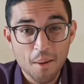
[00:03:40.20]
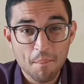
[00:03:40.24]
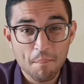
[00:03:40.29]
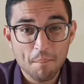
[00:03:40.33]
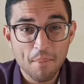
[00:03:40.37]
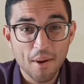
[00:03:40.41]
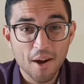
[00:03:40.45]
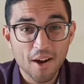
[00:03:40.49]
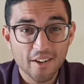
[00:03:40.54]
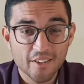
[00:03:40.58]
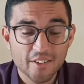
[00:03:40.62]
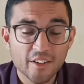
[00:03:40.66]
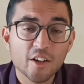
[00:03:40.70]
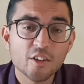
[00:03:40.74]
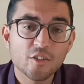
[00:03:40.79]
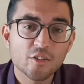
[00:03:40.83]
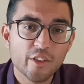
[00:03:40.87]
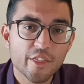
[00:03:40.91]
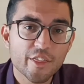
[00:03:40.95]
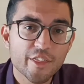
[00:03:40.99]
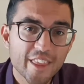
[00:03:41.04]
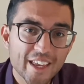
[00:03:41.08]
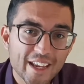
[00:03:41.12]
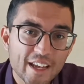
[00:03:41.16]
But
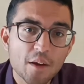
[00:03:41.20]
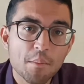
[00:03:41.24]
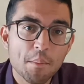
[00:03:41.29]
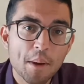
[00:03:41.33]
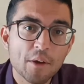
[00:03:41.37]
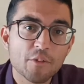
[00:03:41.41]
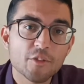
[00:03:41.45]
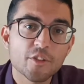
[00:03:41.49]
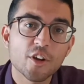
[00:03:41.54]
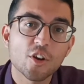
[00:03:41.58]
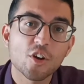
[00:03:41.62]
think about the